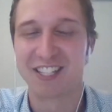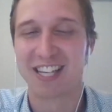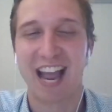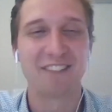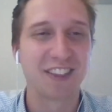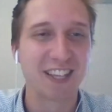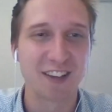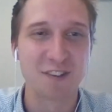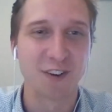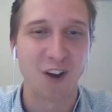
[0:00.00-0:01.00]
Just everything
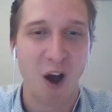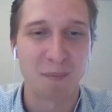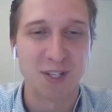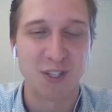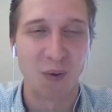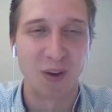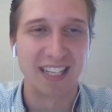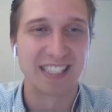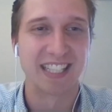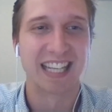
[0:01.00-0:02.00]
that you've accomplished,
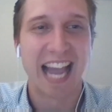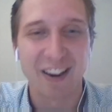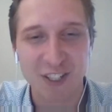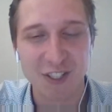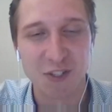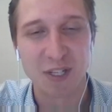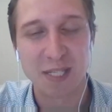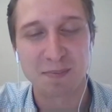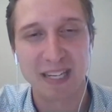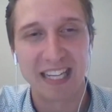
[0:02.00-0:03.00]
the languages you
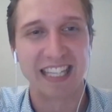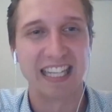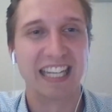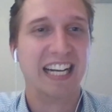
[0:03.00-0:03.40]
can speak,